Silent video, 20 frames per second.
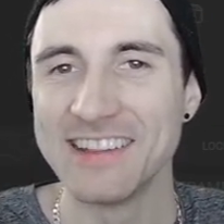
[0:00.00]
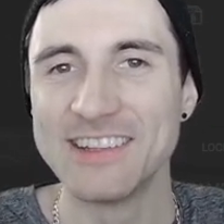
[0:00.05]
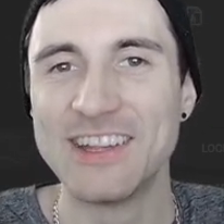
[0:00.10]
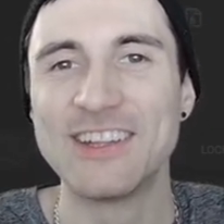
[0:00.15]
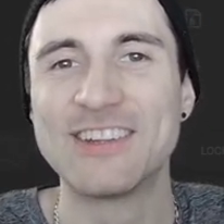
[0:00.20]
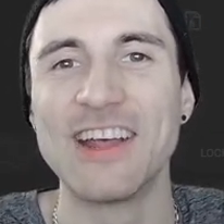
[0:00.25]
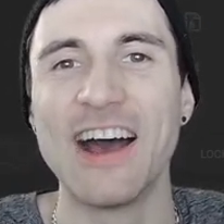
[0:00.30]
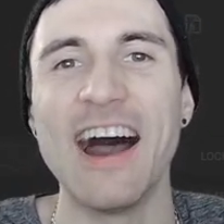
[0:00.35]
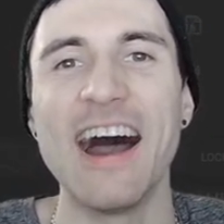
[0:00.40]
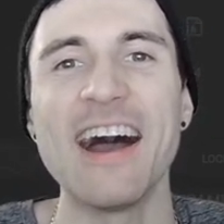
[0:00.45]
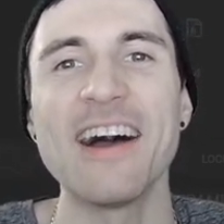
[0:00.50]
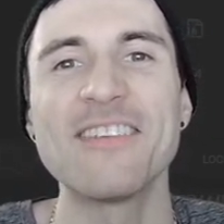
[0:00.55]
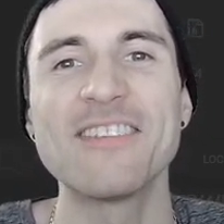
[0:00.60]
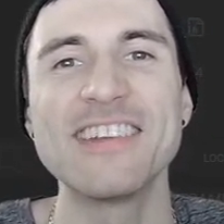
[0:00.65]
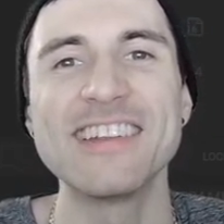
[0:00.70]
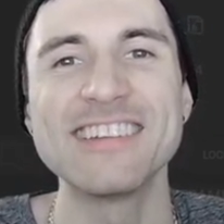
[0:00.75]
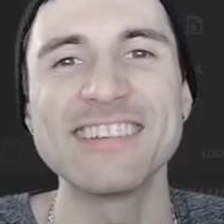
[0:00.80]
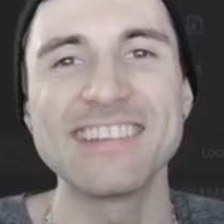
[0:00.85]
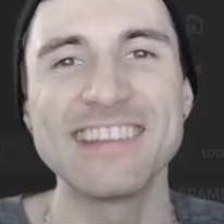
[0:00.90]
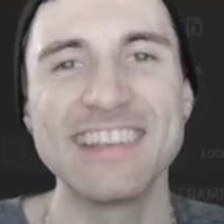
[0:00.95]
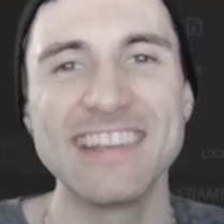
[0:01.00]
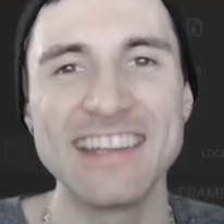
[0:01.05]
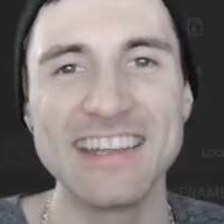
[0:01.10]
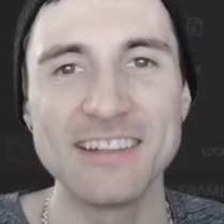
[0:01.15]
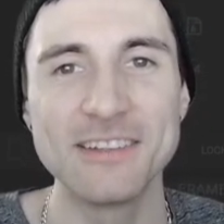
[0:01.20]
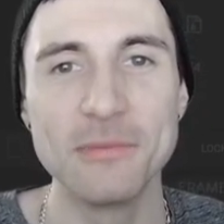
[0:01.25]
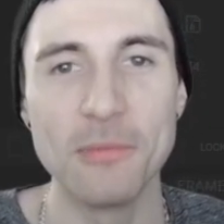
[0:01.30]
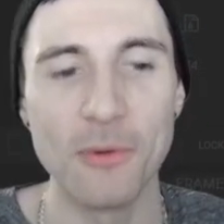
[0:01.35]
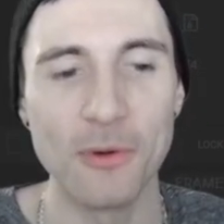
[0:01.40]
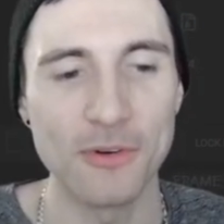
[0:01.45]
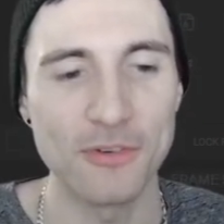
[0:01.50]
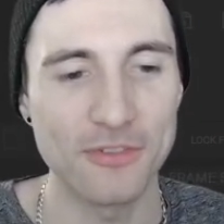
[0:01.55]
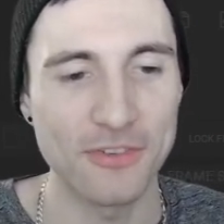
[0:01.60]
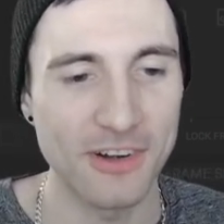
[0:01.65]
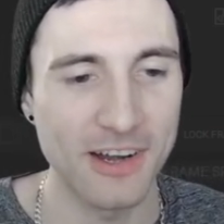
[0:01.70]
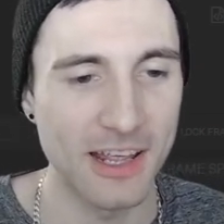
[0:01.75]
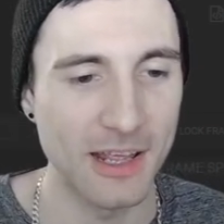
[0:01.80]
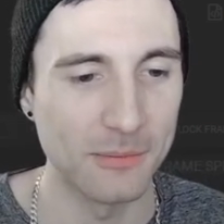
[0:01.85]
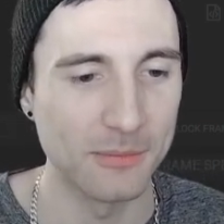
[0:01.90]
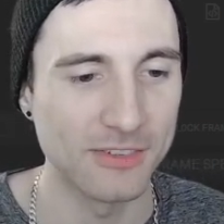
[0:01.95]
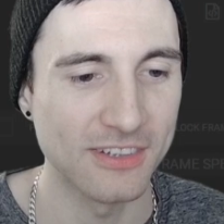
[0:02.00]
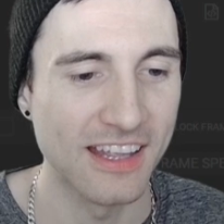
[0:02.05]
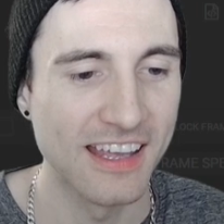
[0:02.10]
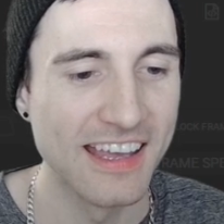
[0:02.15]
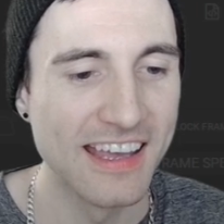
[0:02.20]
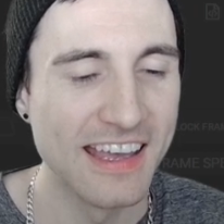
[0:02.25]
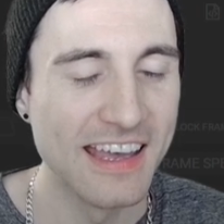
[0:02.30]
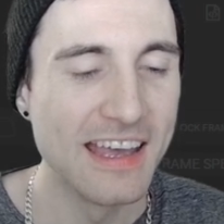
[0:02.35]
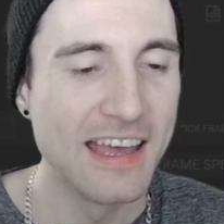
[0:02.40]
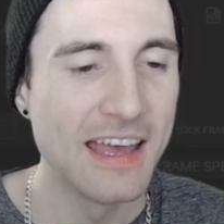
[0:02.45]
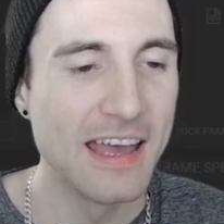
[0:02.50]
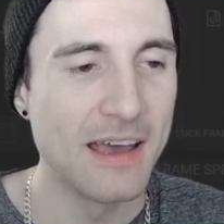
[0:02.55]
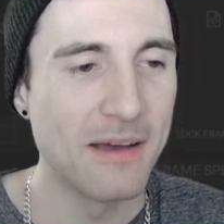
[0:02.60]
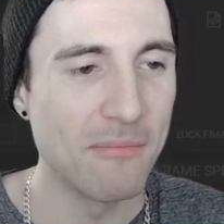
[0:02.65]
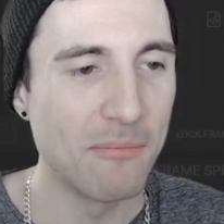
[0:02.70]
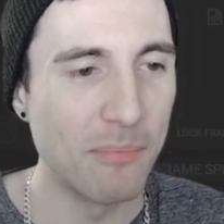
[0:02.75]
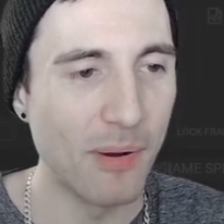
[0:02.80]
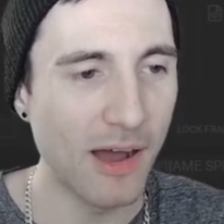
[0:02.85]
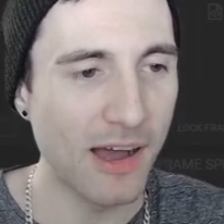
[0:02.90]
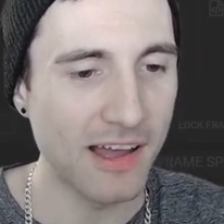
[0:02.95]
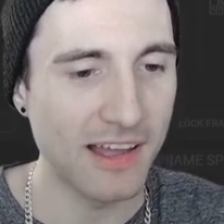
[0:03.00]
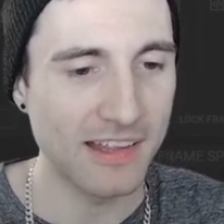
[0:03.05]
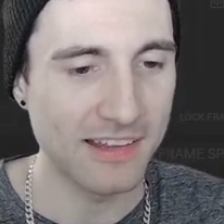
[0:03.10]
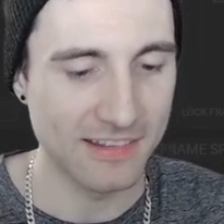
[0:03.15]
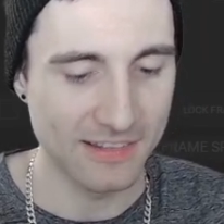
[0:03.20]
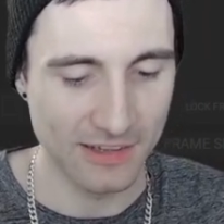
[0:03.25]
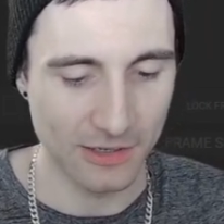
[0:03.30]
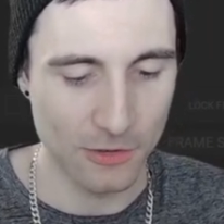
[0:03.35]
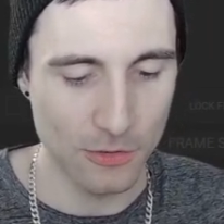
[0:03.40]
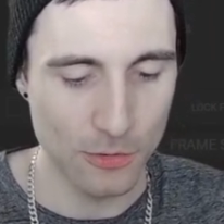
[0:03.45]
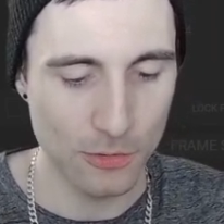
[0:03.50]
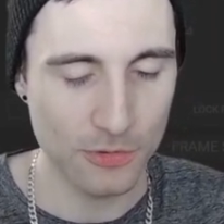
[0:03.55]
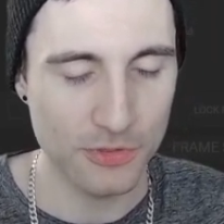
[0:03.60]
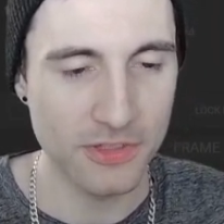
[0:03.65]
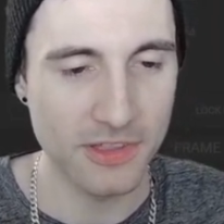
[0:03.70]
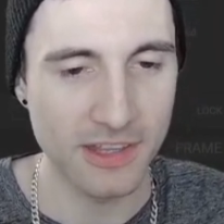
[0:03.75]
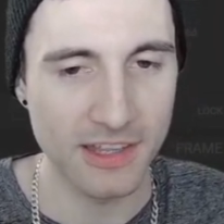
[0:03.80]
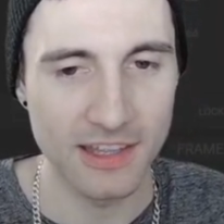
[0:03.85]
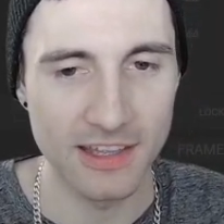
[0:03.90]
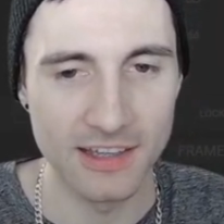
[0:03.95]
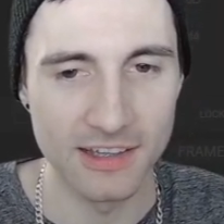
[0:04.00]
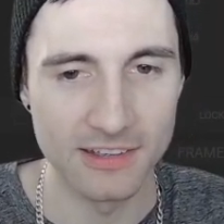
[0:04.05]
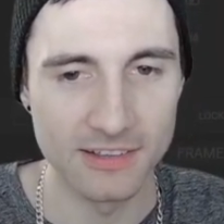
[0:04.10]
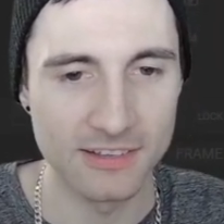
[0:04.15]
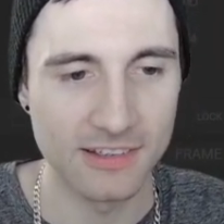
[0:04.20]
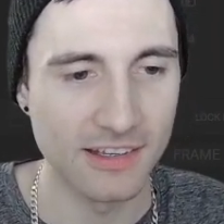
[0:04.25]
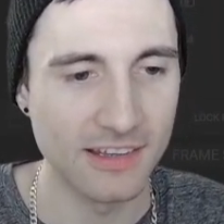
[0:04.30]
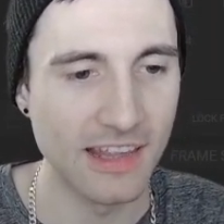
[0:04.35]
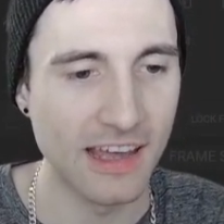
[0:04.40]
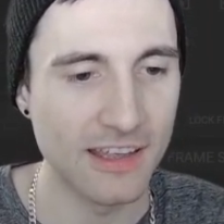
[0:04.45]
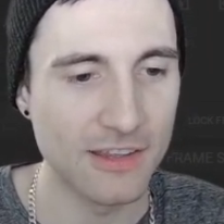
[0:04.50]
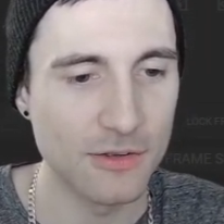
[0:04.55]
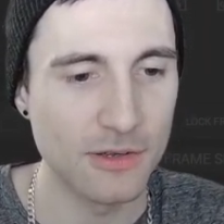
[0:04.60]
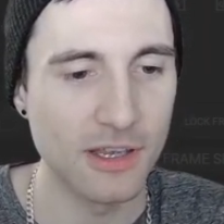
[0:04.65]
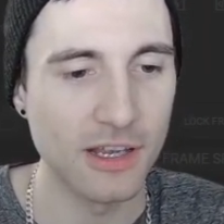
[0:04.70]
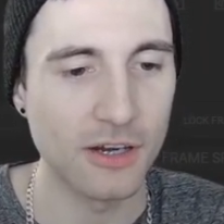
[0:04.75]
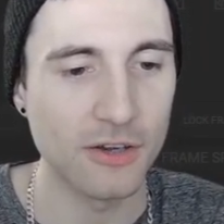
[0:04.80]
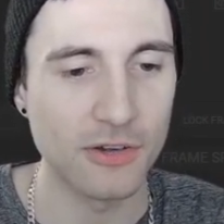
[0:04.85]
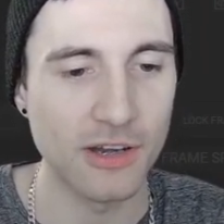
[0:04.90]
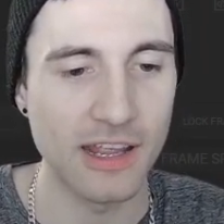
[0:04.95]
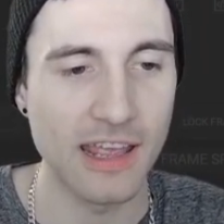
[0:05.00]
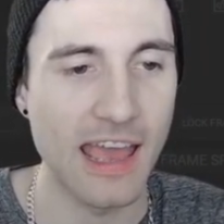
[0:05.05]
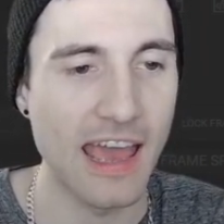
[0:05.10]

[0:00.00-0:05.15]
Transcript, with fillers: this obviously needs more frames. But the cool thing is that you can create